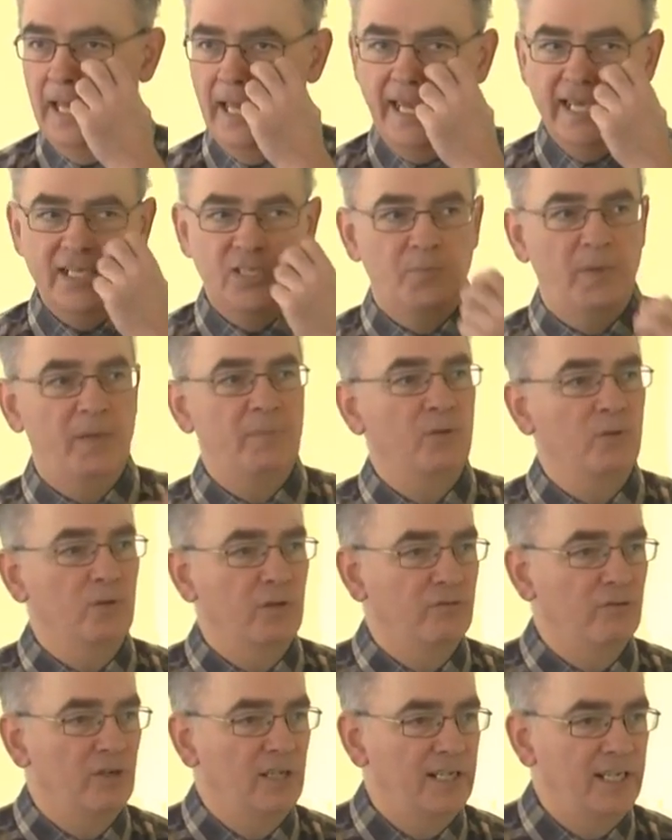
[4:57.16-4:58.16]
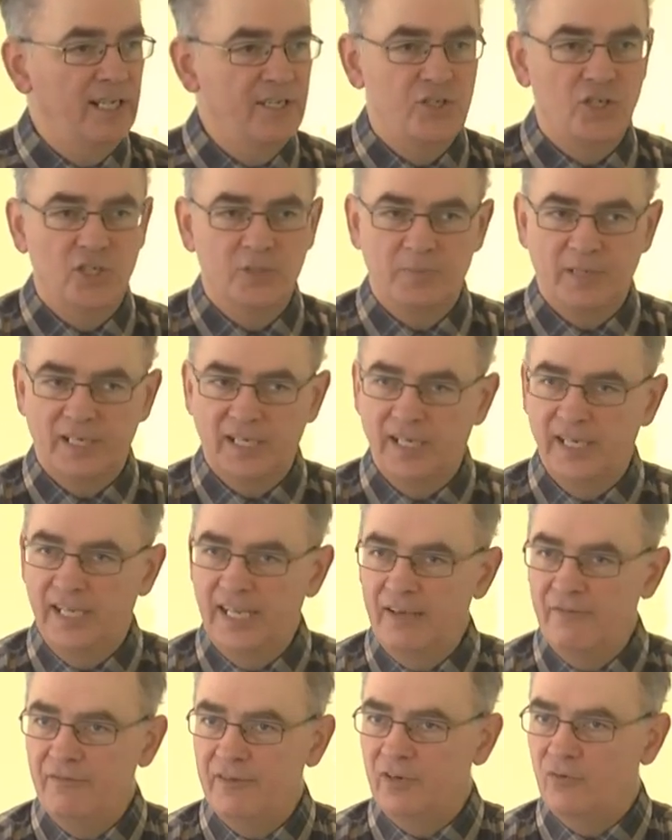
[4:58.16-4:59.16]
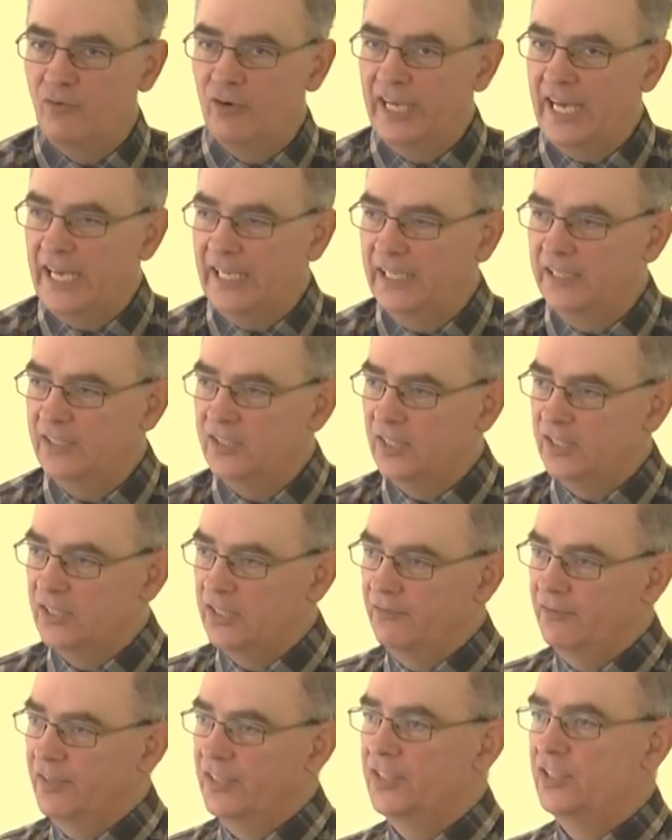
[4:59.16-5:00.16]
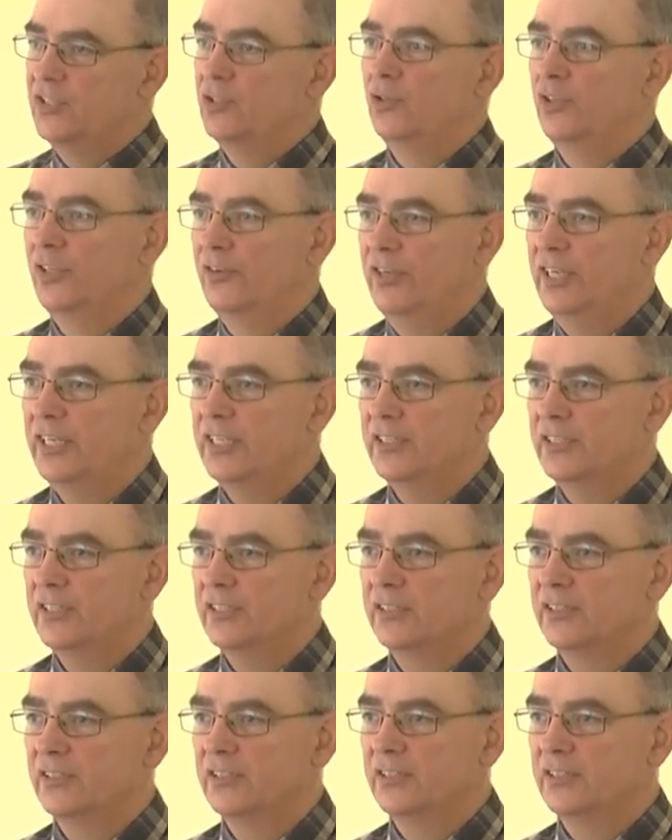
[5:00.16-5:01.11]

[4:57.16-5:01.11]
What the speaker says: It's people who are religious but live in reality as if this is all there is.